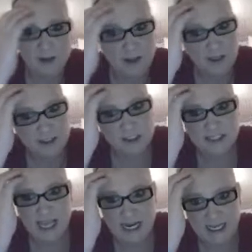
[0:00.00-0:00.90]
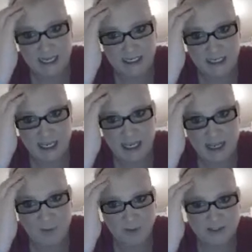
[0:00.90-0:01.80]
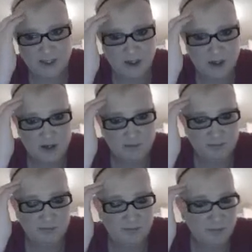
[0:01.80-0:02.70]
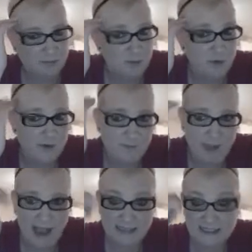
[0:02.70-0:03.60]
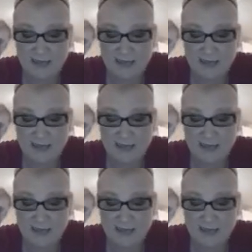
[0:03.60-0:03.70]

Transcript: just kind of eat what's moving past them.